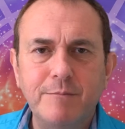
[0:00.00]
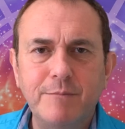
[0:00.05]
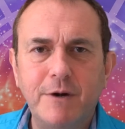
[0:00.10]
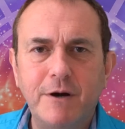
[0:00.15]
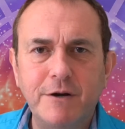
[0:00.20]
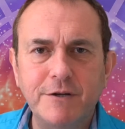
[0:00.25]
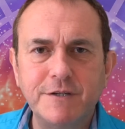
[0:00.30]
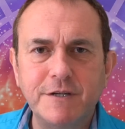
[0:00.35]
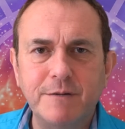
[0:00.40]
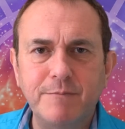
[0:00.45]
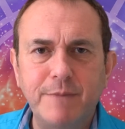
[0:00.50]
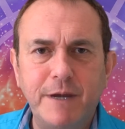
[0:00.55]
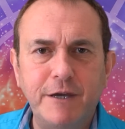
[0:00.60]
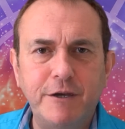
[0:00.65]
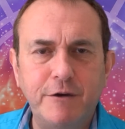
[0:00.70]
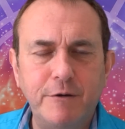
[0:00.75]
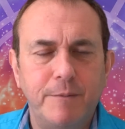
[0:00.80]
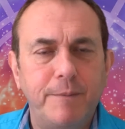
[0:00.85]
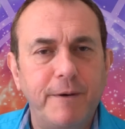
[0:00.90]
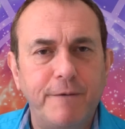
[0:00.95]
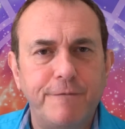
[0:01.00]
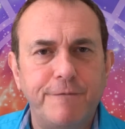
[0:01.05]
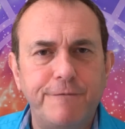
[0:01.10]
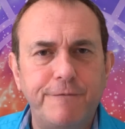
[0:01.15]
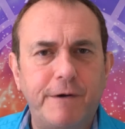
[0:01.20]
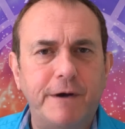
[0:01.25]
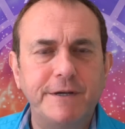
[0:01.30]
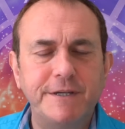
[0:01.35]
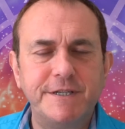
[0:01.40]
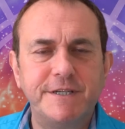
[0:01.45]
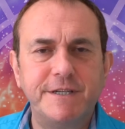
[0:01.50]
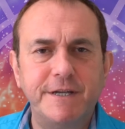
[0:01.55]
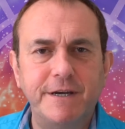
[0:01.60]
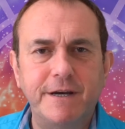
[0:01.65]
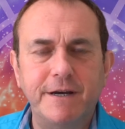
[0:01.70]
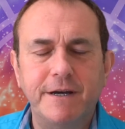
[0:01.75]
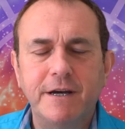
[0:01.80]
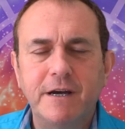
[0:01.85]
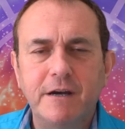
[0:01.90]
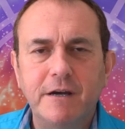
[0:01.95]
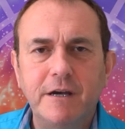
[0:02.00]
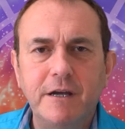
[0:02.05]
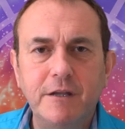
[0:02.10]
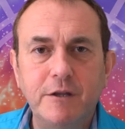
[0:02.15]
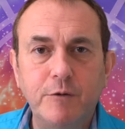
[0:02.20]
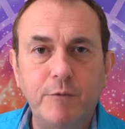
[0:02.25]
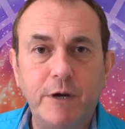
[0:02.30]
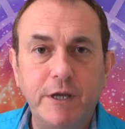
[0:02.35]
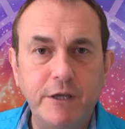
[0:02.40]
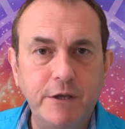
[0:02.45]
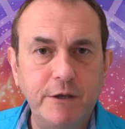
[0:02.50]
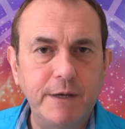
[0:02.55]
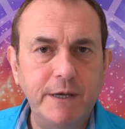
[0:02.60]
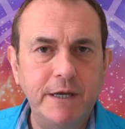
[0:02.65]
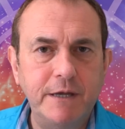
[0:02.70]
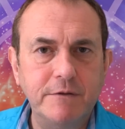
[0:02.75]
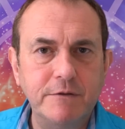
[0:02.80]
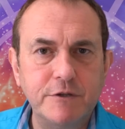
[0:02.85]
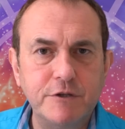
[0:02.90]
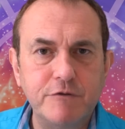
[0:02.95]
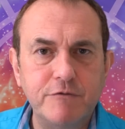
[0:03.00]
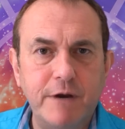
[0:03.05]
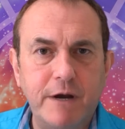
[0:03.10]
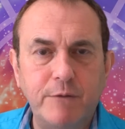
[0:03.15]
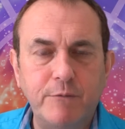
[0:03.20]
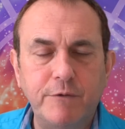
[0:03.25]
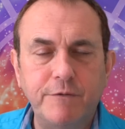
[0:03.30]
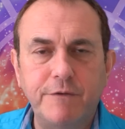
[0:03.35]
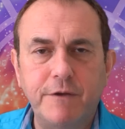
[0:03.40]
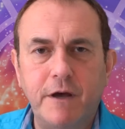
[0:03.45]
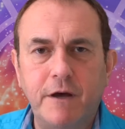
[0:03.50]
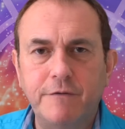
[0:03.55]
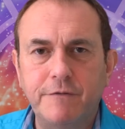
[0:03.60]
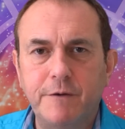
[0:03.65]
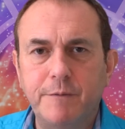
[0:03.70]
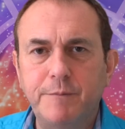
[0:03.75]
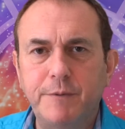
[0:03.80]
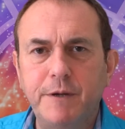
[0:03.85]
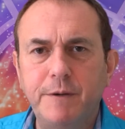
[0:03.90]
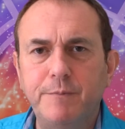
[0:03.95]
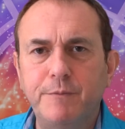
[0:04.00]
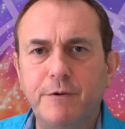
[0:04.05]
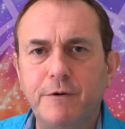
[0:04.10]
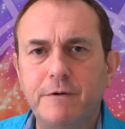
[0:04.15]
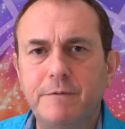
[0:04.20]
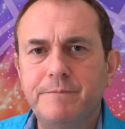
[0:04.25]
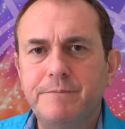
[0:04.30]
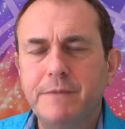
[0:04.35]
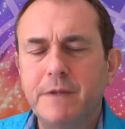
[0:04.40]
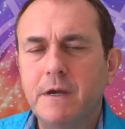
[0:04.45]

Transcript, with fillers: Mars can make you a bit feistier in the way you interact with other people.